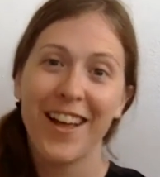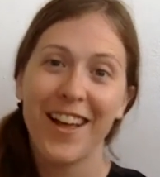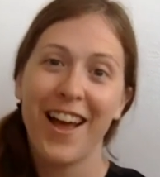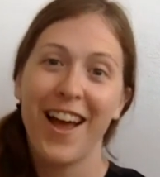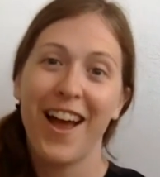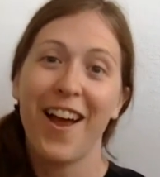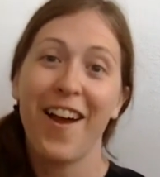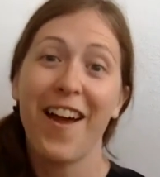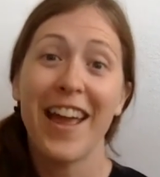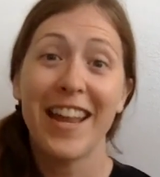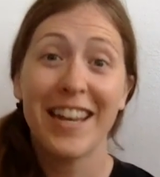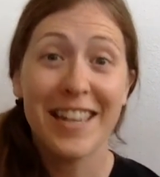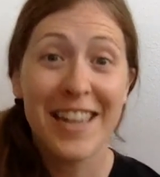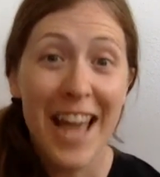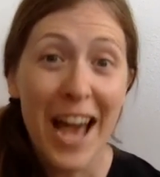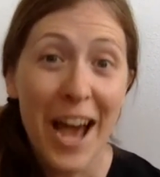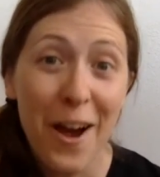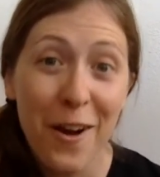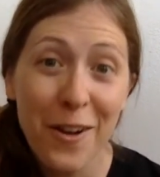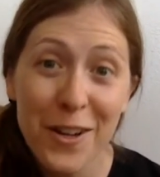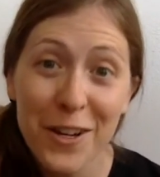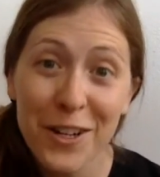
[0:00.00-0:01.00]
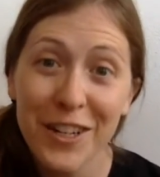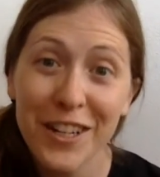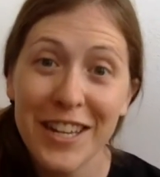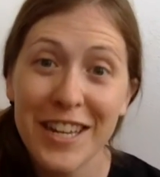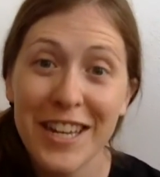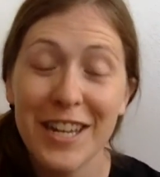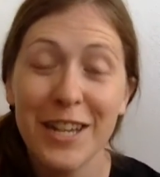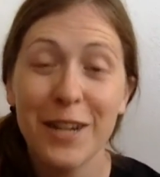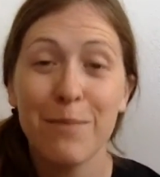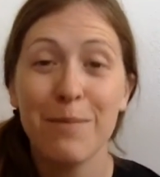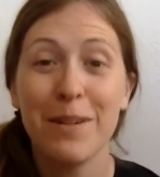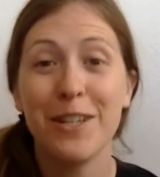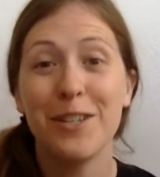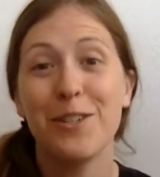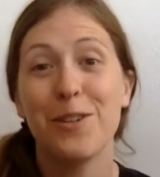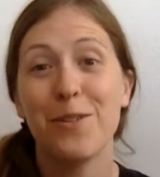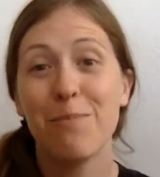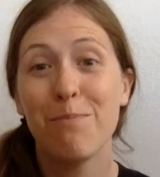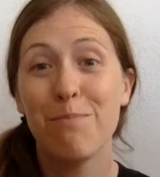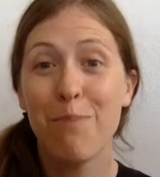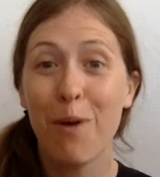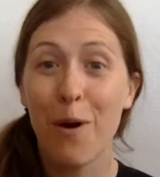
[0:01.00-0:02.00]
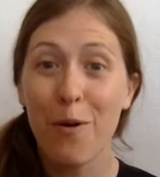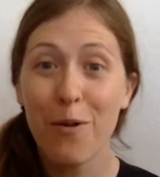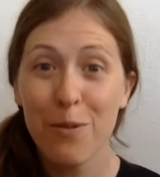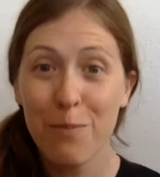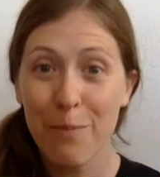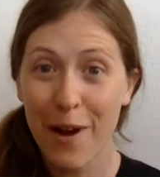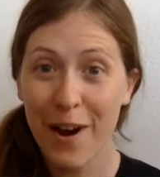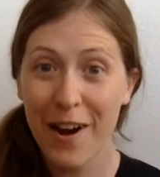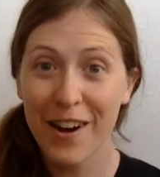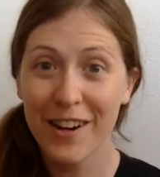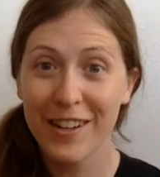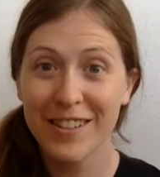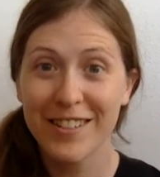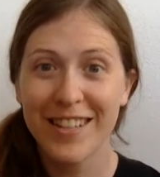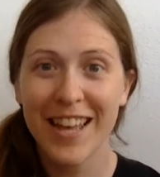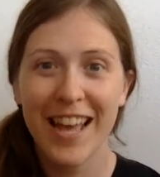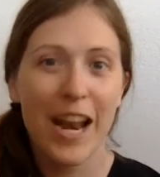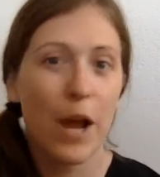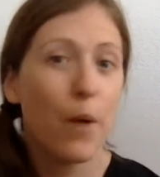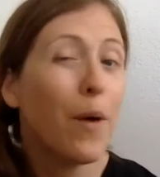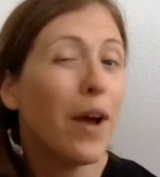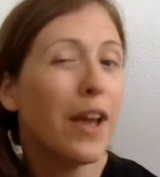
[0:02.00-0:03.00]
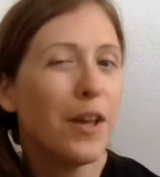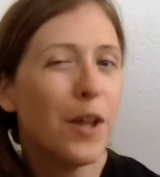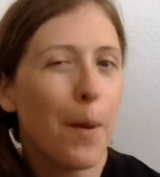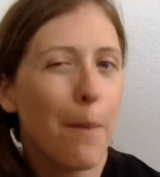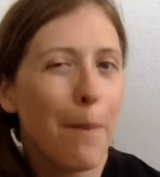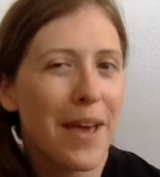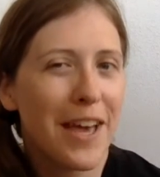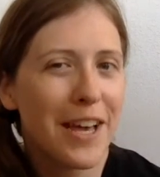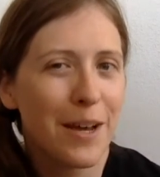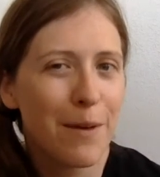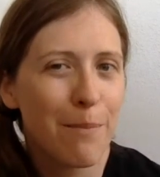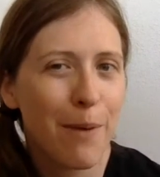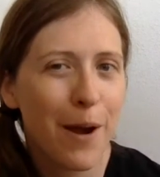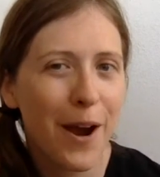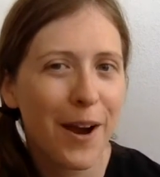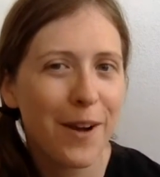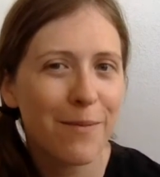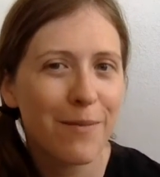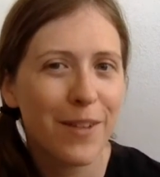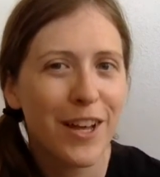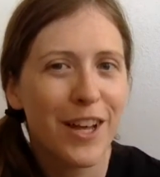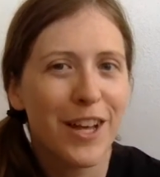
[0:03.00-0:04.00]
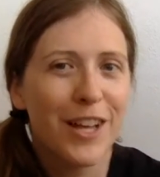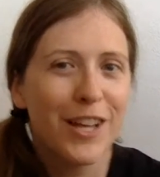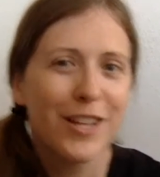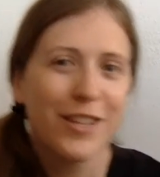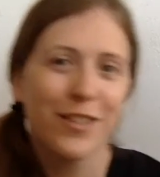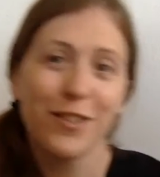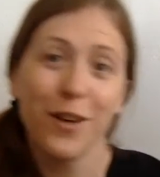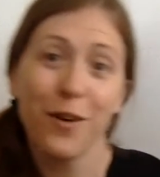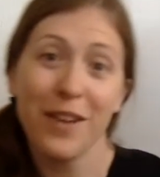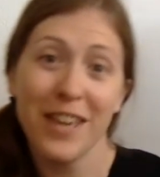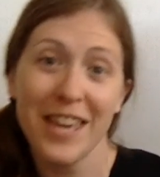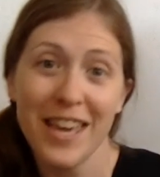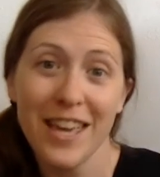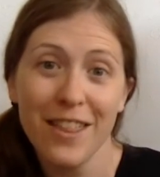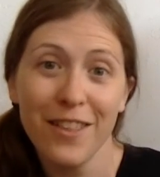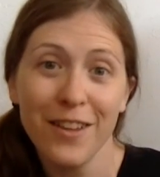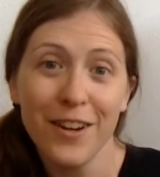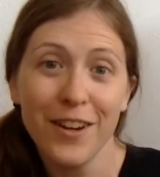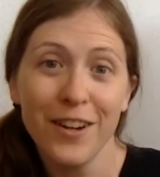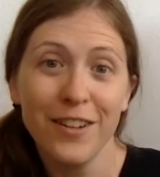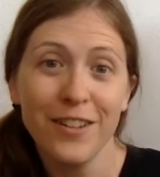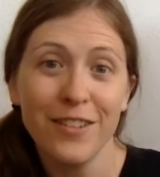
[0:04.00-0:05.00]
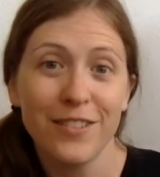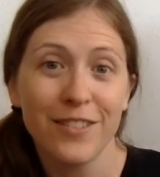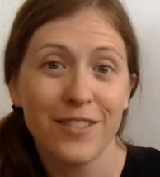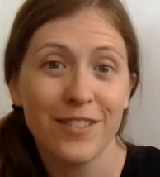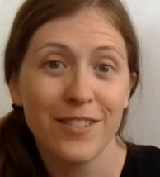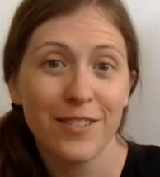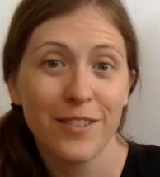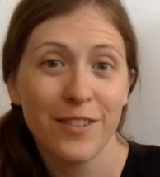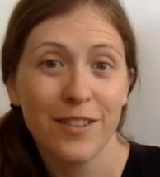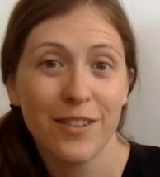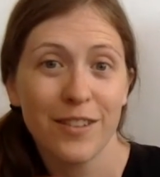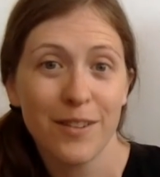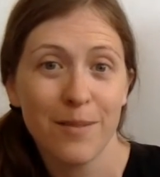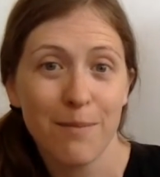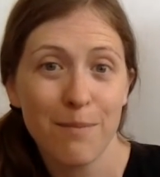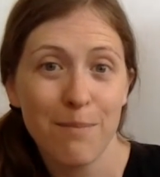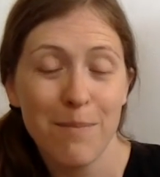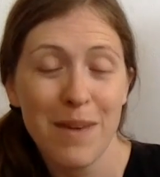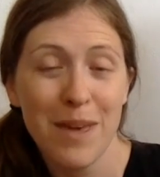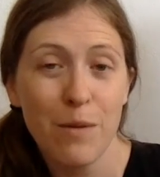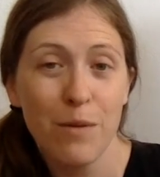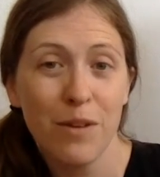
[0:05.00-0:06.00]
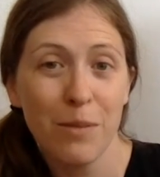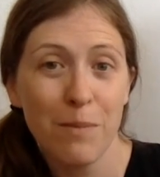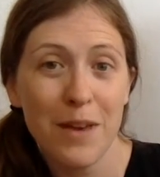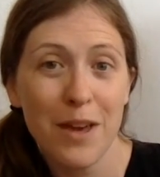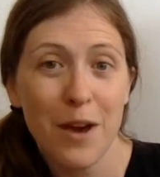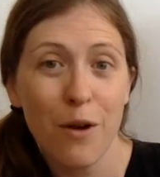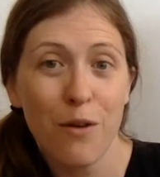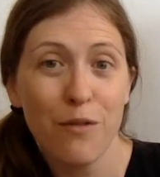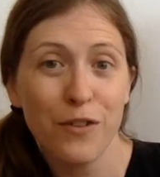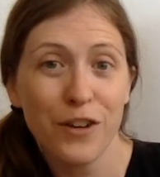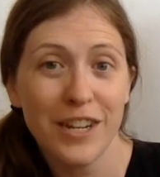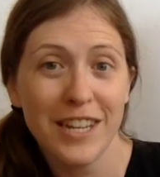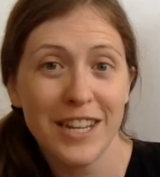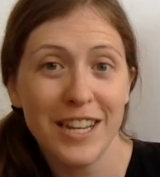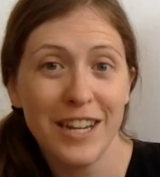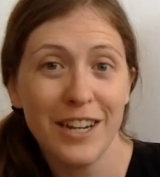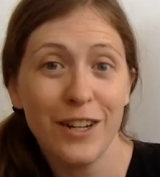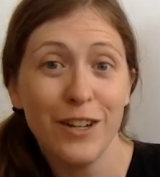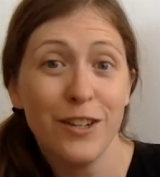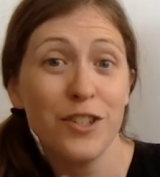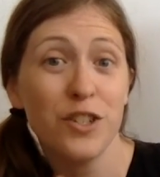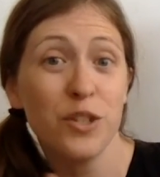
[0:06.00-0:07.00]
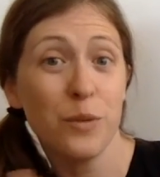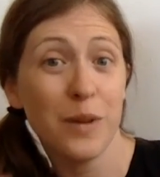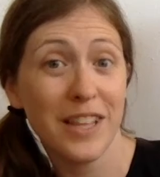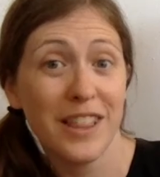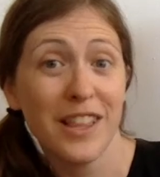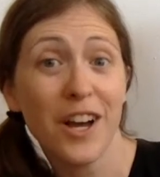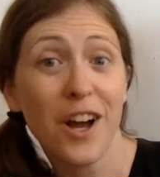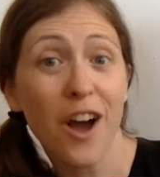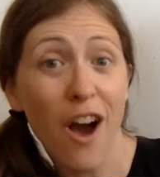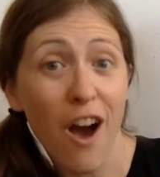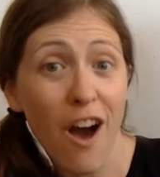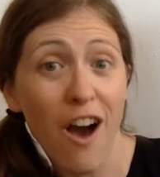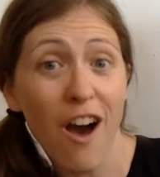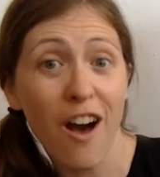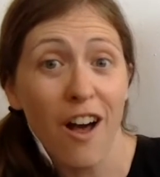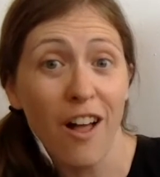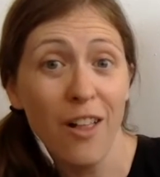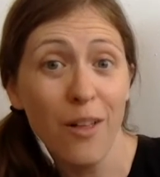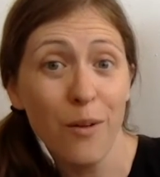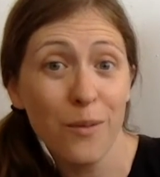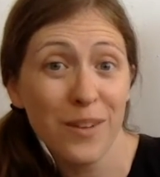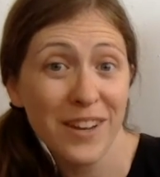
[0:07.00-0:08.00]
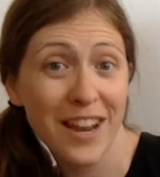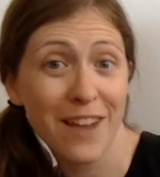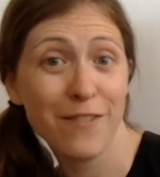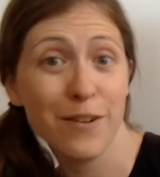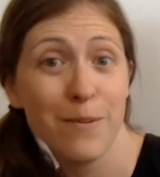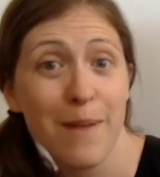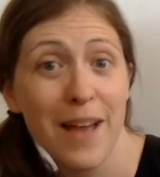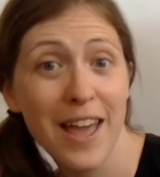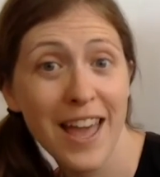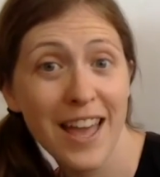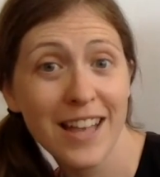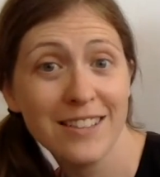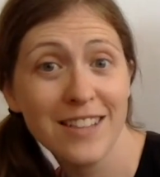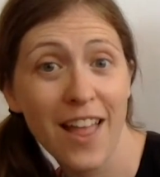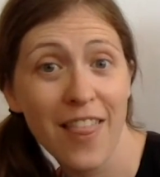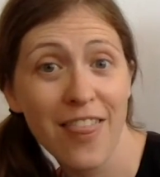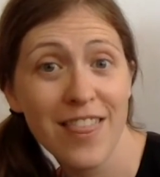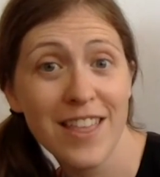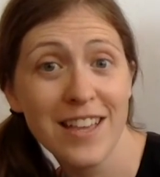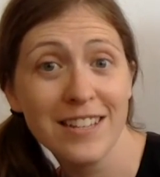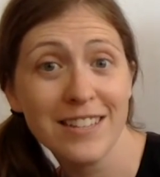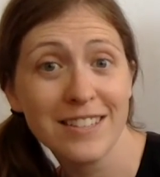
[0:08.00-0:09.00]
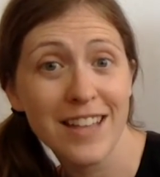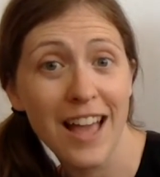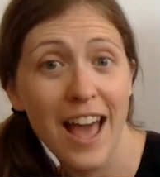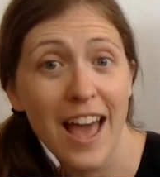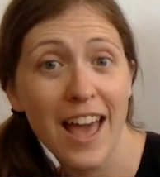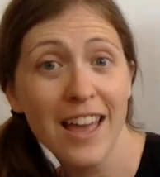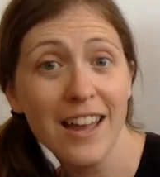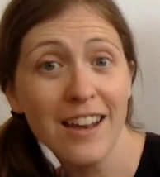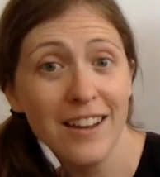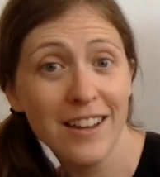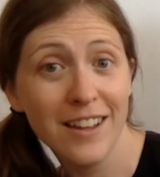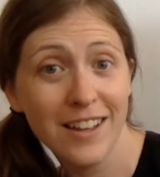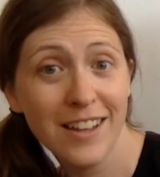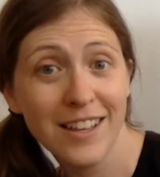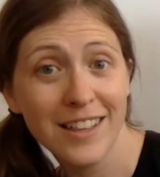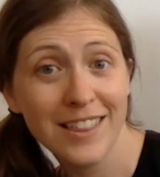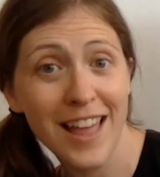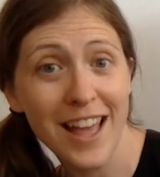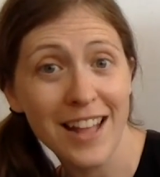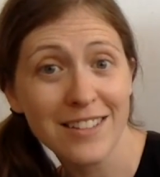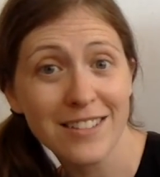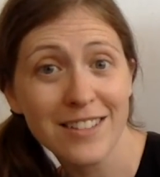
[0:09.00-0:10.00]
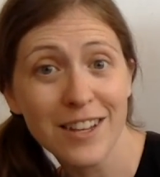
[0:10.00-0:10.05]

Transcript: All right, now you're gonna hear me do both parts, and I want you to pick a part. So either be with me over here doing the call whenever my head's on this side, that's the